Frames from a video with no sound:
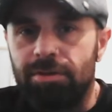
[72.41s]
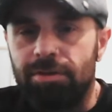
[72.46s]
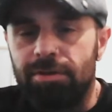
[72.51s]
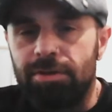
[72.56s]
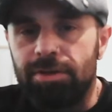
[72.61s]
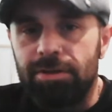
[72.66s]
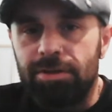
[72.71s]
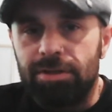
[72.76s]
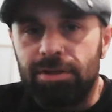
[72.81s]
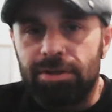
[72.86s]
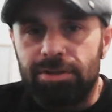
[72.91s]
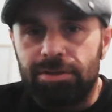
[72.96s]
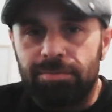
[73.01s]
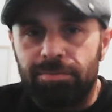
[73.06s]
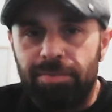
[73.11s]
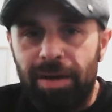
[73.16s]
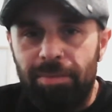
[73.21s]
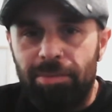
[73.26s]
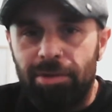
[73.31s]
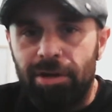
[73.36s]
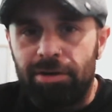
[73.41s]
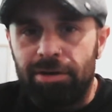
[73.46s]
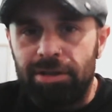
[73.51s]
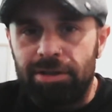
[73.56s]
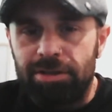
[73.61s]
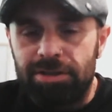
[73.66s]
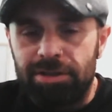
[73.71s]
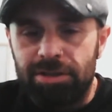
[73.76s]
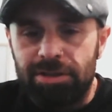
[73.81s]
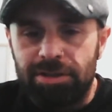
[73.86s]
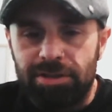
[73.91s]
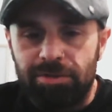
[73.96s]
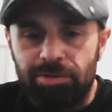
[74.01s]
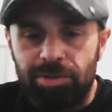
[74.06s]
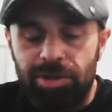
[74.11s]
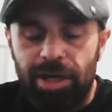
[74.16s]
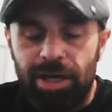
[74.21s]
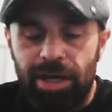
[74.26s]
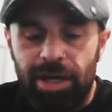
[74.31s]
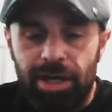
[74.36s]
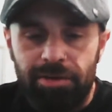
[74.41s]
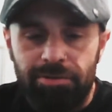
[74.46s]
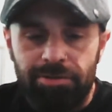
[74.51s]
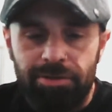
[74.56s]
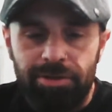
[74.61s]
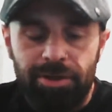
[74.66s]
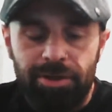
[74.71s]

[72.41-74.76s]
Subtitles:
this Babylonian system we have.